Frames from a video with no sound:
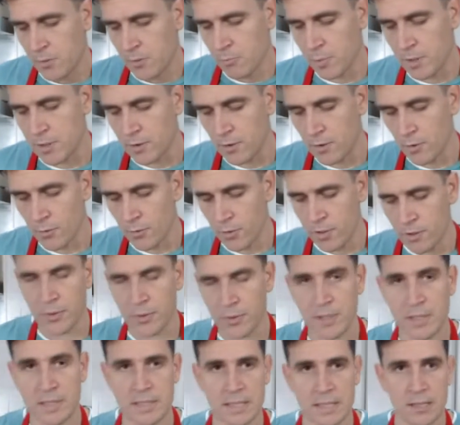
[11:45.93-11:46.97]
But the real
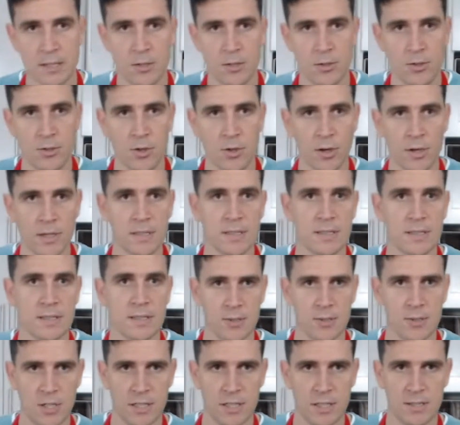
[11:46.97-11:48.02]
thing is that the yogurt is
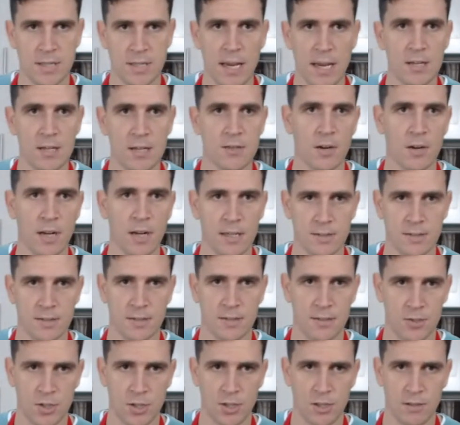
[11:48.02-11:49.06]
actually
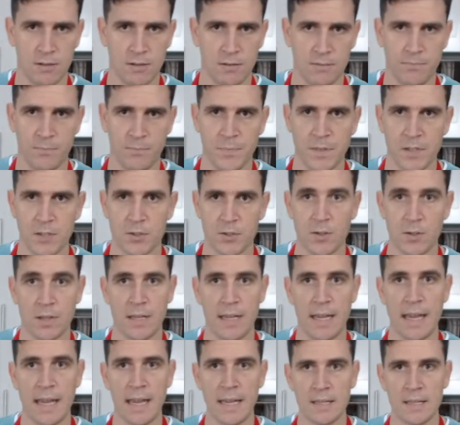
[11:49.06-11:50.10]
tenderizing the chicken. So
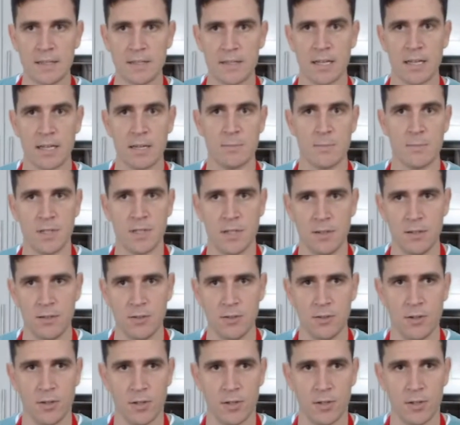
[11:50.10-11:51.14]
the enzymes in
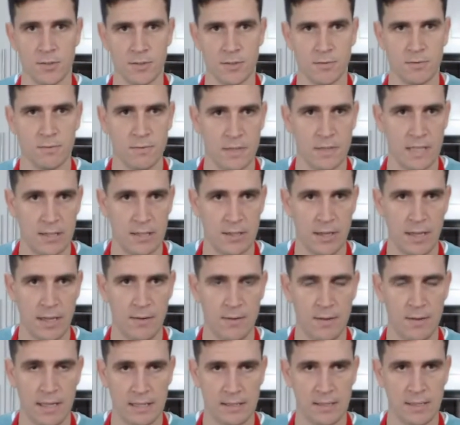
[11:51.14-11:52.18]
the yogurt that
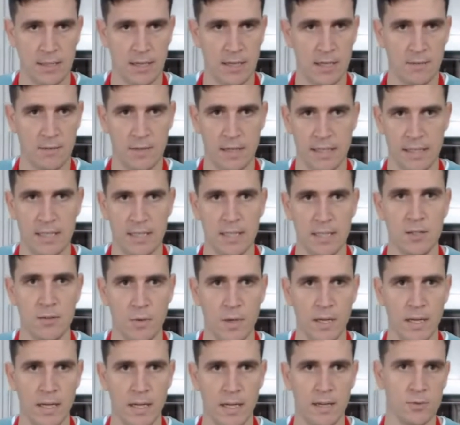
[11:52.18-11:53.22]
kind of like eat
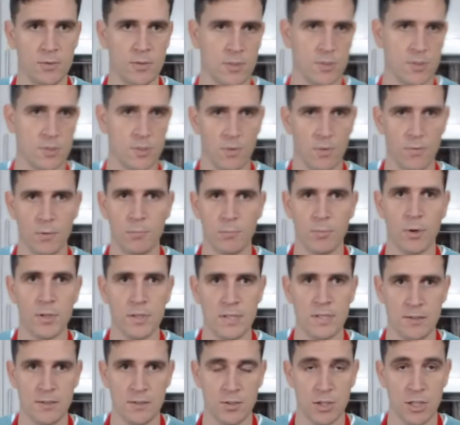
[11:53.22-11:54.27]
away or dissolve the
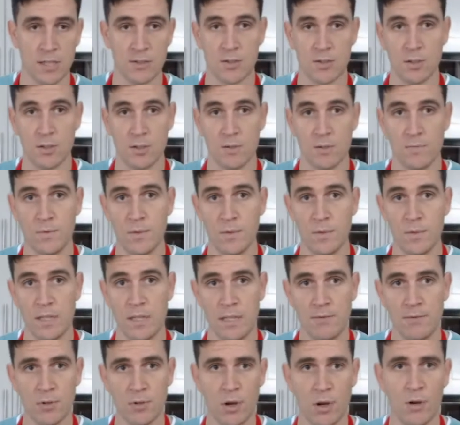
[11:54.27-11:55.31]
proteins in the chicken. So if you
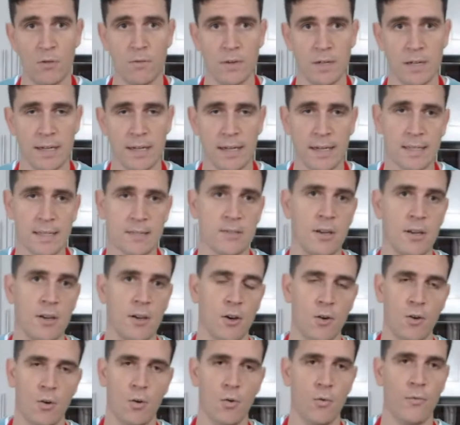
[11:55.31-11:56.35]
leave it overnight
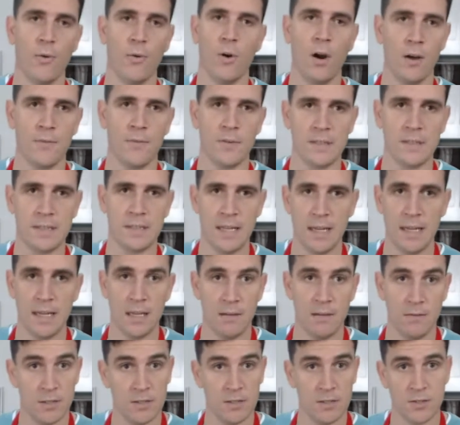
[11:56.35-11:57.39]
or for half a day
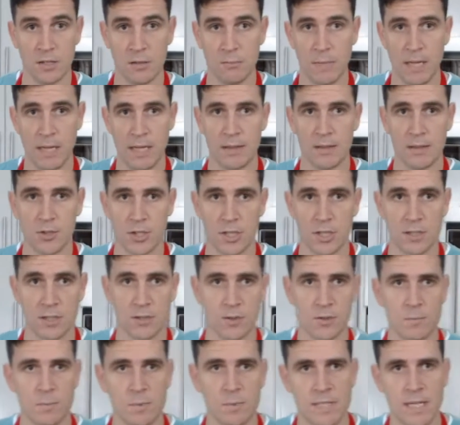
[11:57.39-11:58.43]
even, it's going to make the chicken
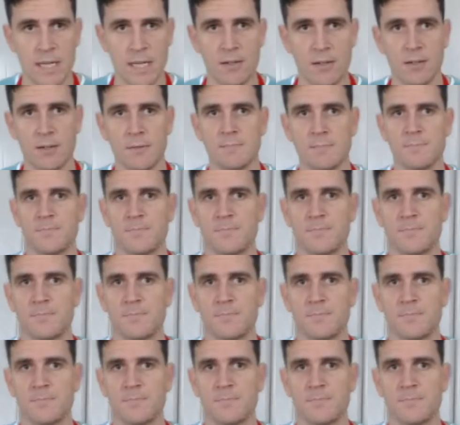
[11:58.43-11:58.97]
super tender.